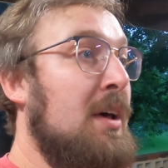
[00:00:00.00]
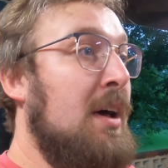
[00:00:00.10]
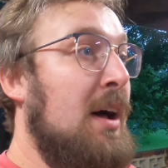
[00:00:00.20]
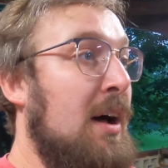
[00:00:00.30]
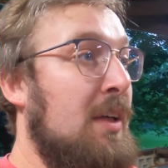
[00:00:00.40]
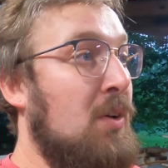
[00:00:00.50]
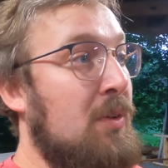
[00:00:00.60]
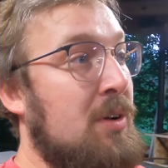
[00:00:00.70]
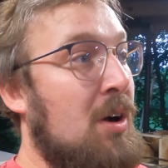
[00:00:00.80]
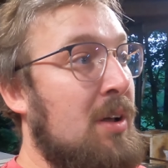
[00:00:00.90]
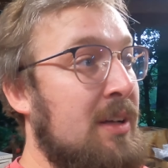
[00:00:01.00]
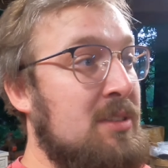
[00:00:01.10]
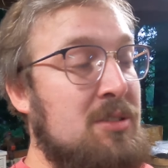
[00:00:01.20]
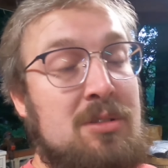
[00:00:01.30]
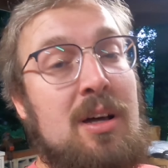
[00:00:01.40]
The only car that
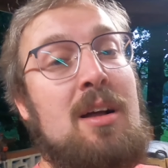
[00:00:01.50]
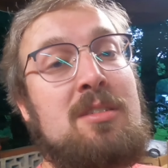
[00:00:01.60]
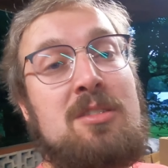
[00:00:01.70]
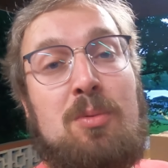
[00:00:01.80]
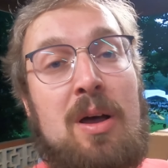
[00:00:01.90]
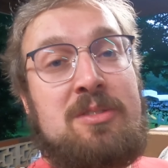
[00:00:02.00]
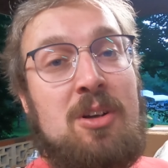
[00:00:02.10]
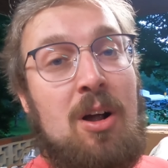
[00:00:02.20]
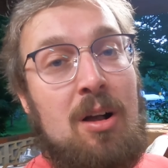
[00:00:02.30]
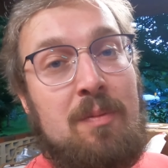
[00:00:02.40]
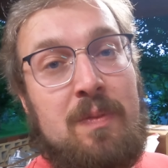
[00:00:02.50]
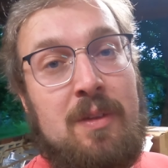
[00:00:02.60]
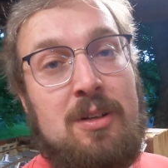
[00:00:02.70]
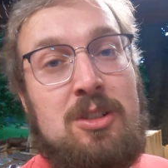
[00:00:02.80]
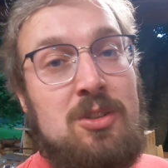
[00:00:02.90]
gets new tires is the wife's car,
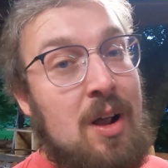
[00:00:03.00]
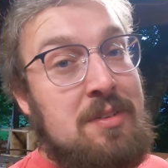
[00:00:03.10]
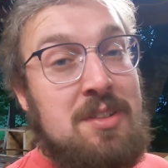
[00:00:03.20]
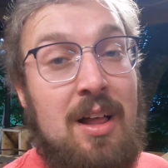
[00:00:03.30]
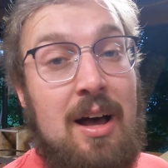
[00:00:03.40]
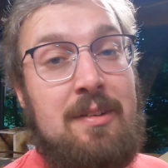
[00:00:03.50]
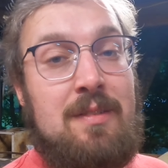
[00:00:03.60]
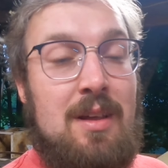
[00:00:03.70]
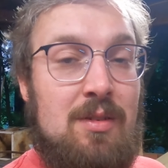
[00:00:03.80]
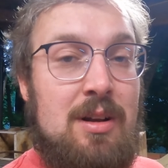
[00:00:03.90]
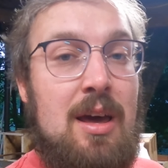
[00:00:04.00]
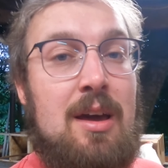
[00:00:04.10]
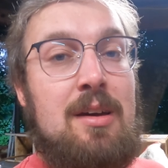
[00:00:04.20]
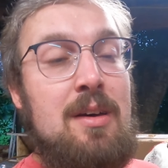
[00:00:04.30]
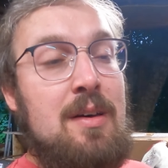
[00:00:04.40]
because she drives a lot every
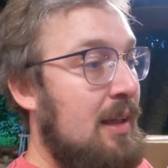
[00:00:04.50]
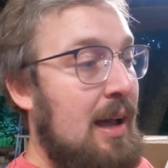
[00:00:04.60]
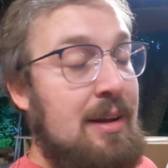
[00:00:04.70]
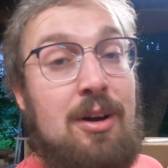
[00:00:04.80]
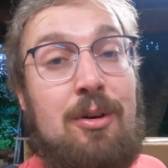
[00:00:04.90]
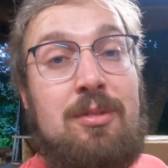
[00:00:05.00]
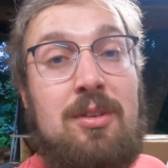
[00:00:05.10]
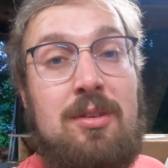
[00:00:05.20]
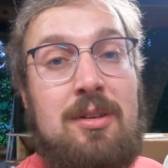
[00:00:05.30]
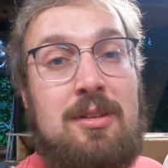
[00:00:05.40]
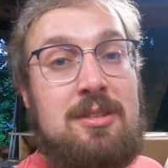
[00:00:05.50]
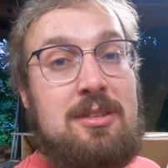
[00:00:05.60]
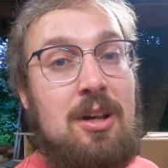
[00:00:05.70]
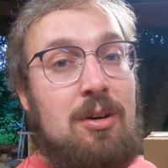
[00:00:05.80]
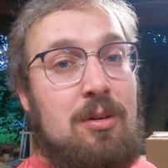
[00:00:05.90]
day. I don't.
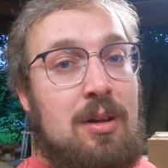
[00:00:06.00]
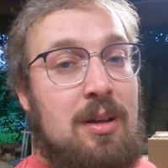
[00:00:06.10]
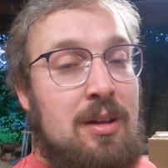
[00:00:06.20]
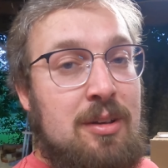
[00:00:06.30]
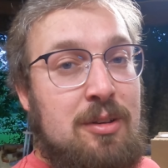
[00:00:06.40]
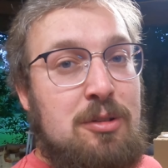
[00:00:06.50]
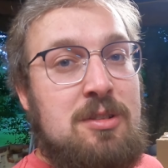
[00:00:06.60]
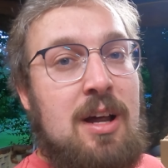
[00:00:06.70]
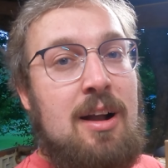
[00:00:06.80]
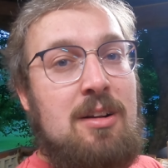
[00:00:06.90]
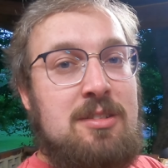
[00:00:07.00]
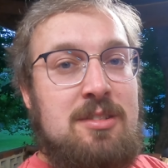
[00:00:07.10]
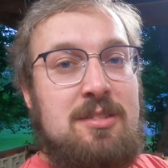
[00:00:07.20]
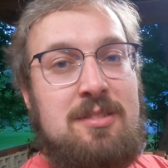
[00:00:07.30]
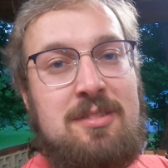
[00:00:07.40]
So used
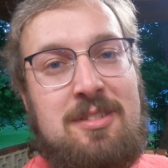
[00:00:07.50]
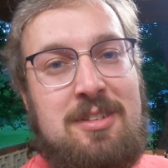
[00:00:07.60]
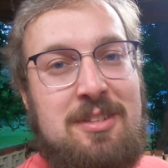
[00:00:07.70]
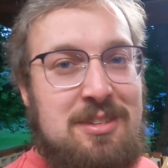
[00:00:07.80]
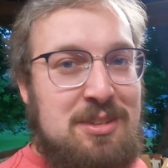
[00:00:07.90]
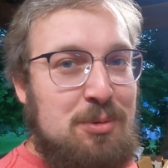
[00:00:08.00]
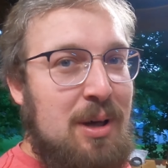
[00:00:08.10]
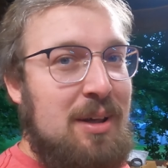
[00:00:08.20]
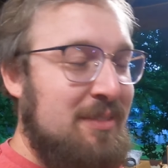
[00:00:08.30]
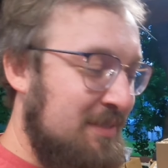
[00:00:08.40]
tires is the way.